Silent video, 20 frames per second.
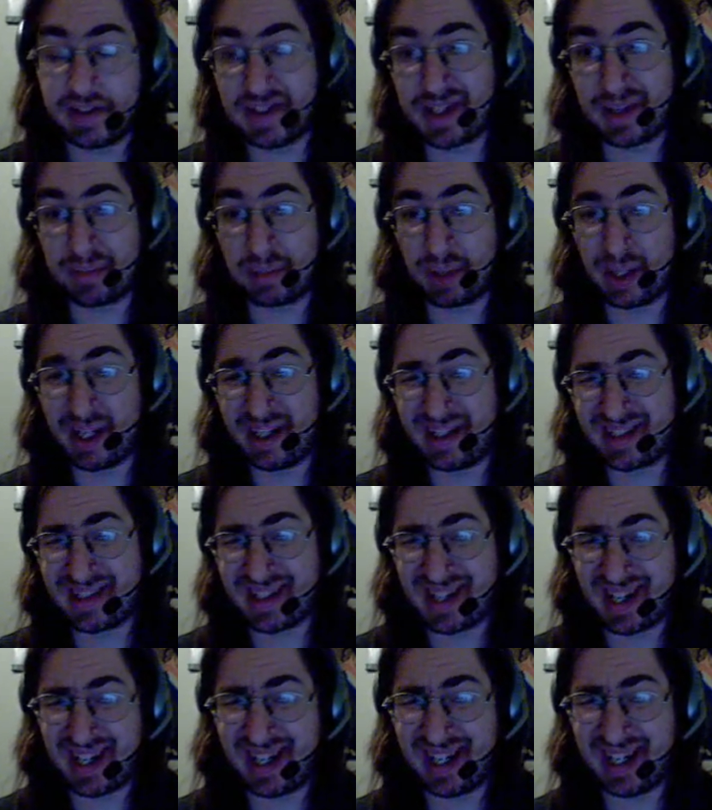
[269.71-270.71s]
subplot is
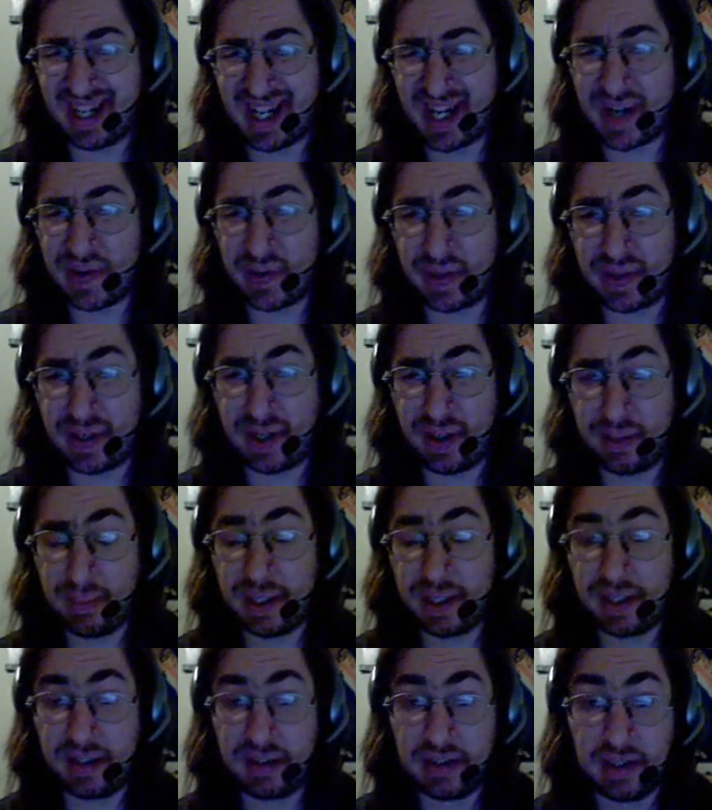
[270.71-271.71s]
kind of out there,
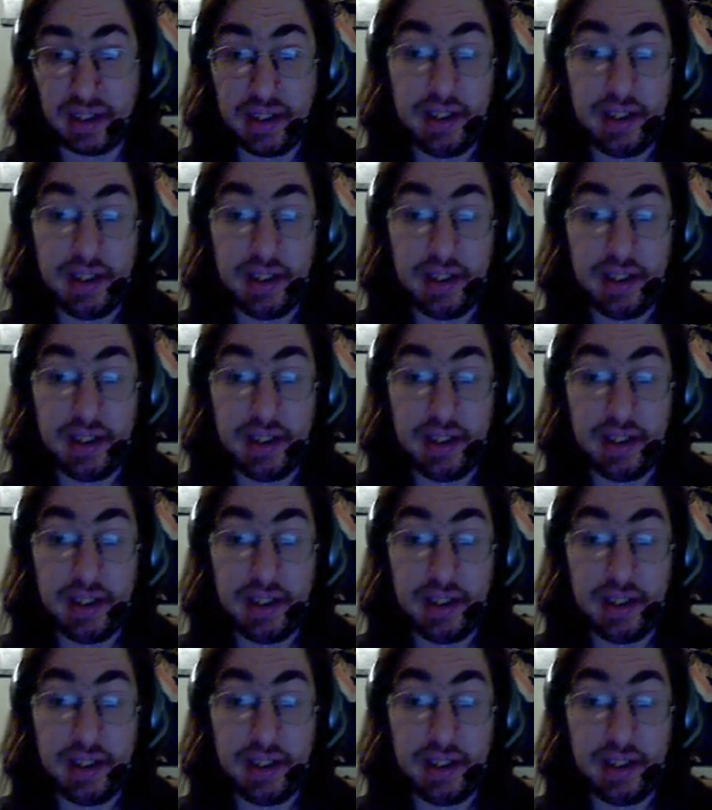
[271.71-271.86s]
but